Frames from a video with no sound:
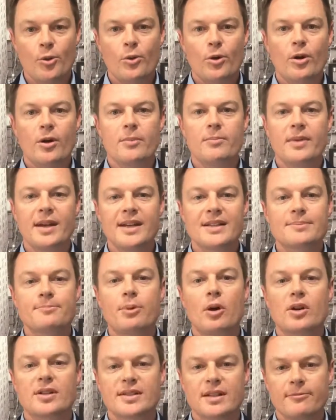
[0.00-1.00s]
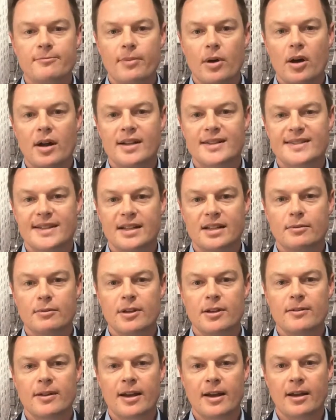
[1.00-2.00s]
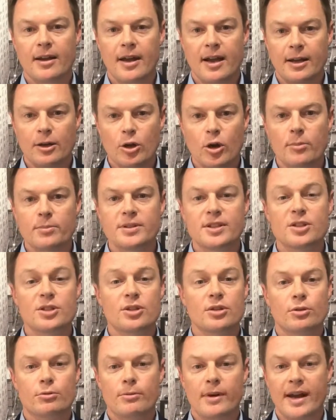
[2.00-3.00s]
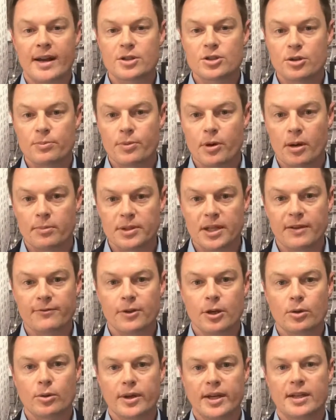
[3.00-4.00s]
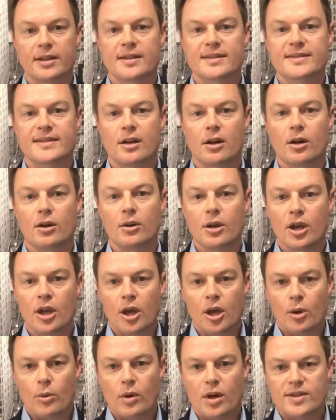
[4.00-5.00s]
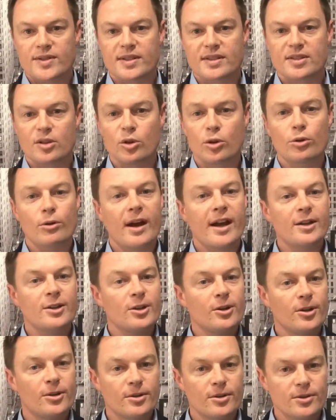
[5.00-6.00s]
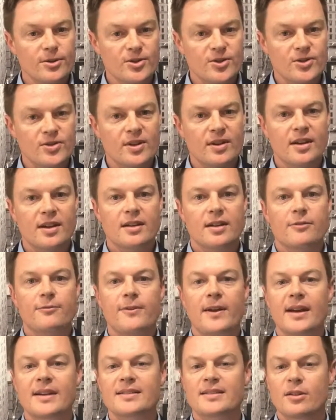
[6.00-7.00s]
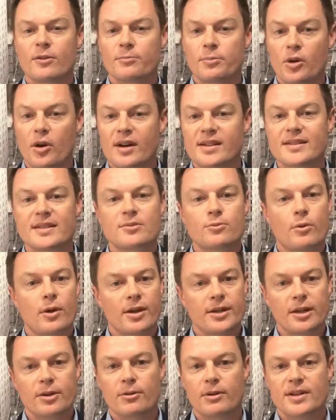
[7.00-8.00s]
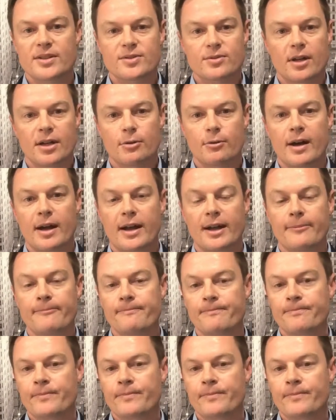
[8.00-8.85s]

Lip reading: Well, it means positive buyer sentiment and competition around your property if you're looking to sell. Whilst it's all great news, the effects of prices won't increase straight away.